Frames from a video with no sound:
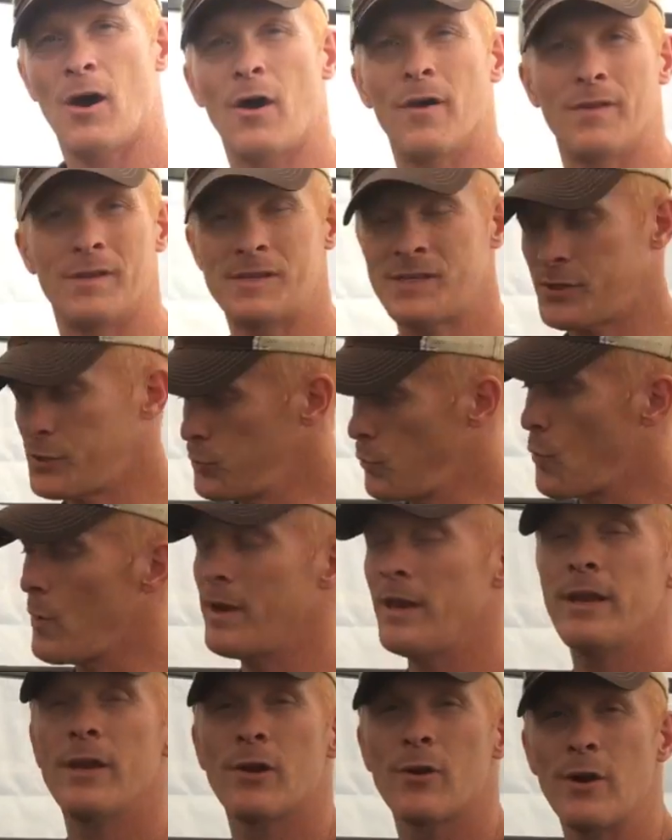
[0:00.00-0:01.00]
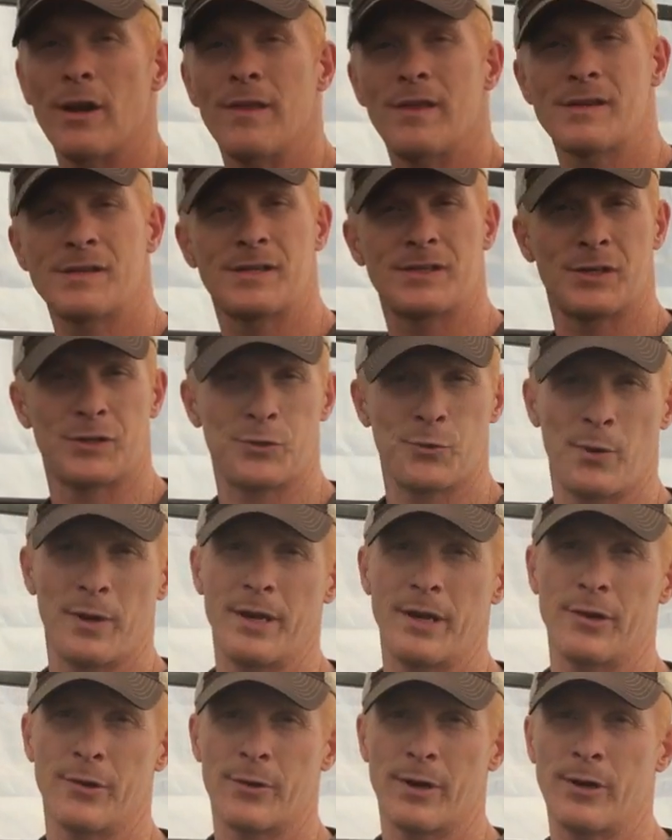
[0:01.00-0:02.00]
on this 20 degree. This is a
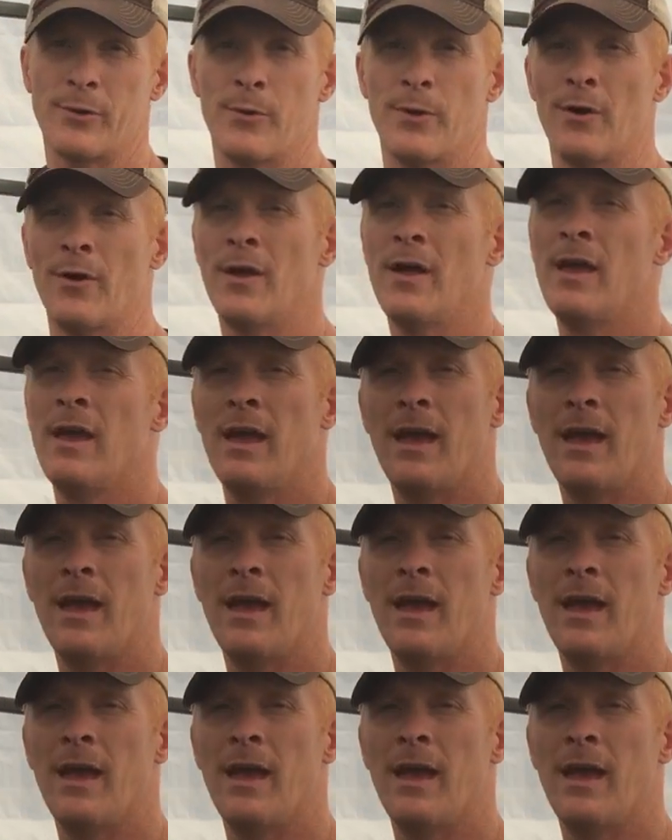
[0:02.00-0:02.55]
20 degree quilt,